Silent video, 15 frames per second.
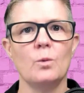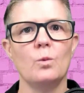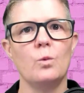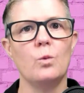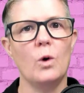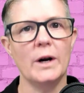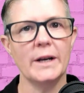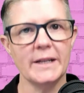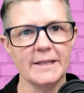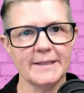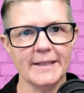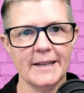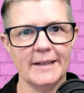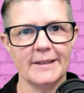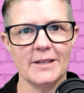What is
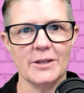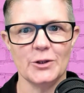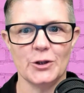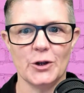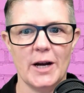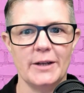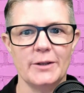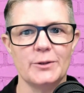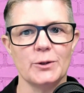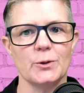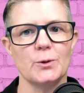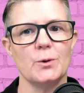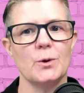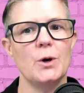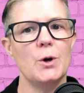it that you're trying to
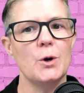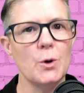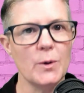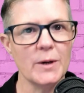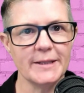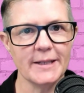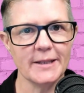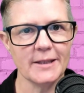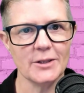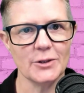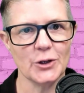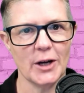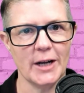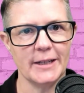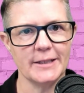do? Who is it that you're
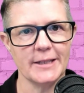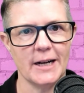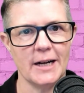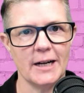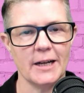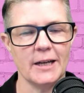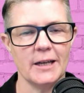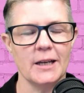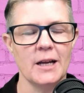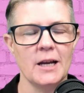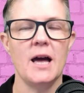trying to target?